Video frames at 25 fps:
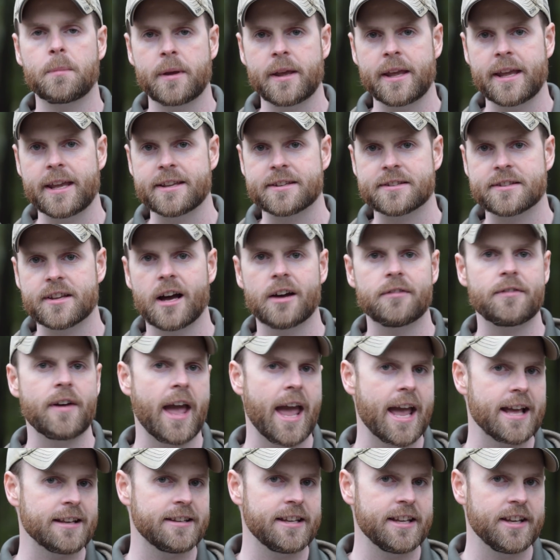piece of
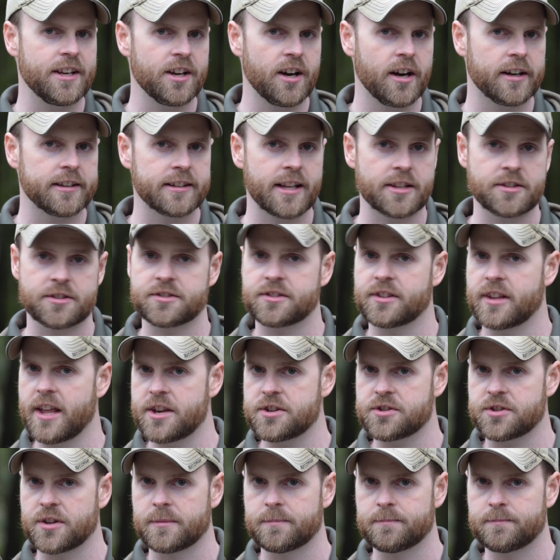anti-gun
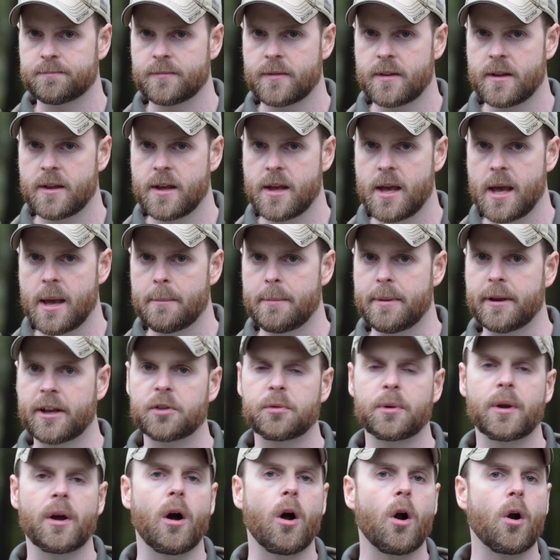legislation because
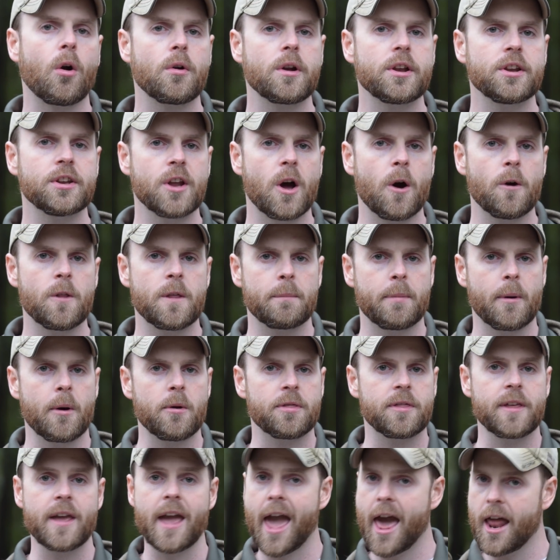we already know that
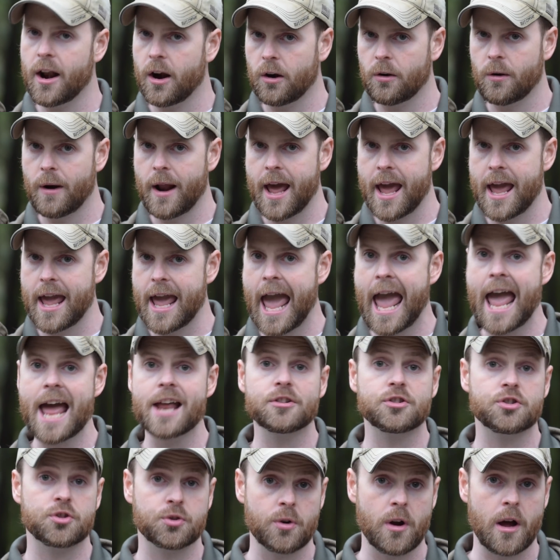both the NRA
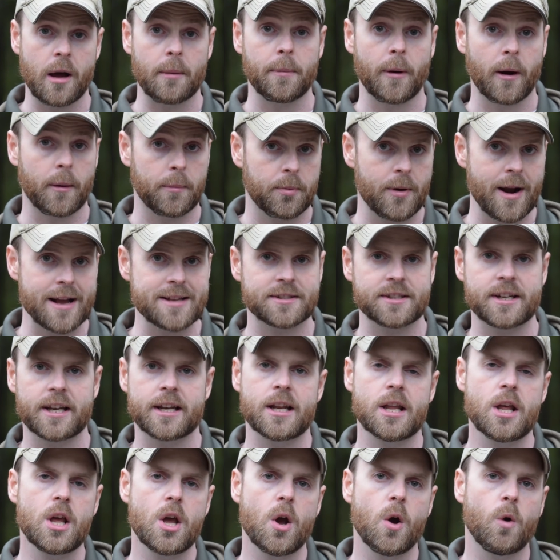and Trump, our president,
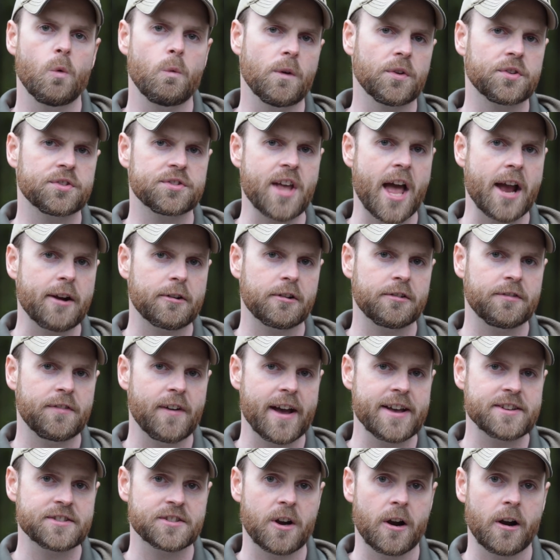will
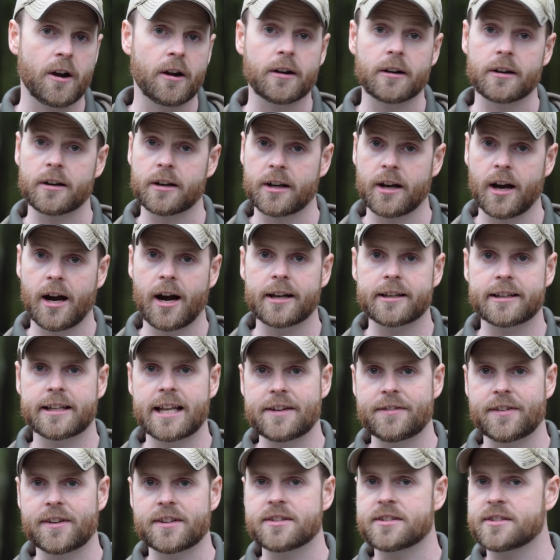sacrifice our God
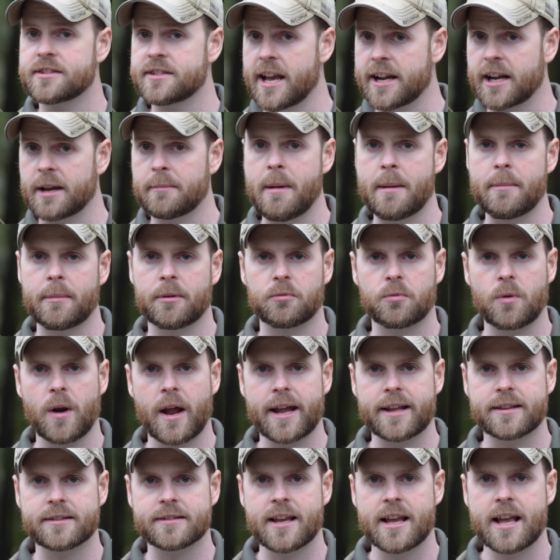given Second Amendment
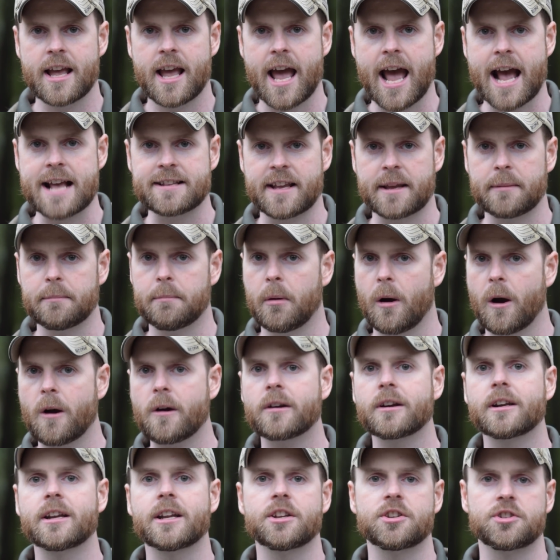rights as a
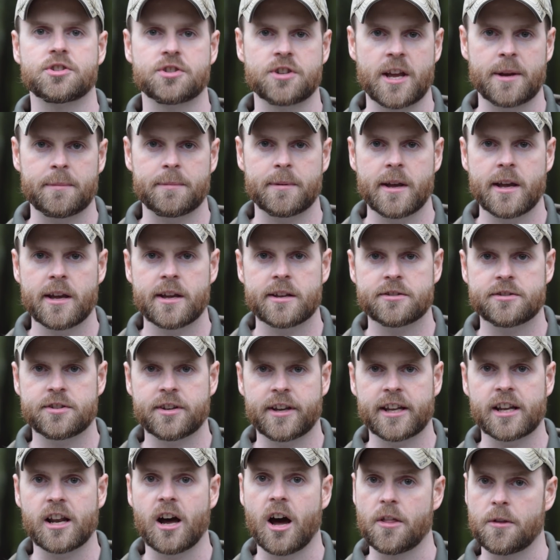bargaining chip to
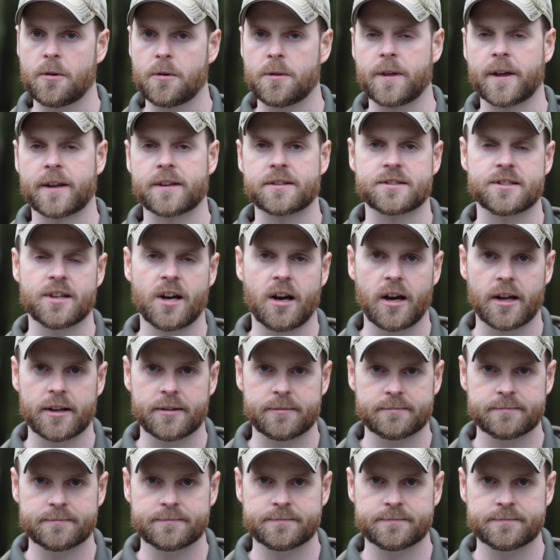get other things done.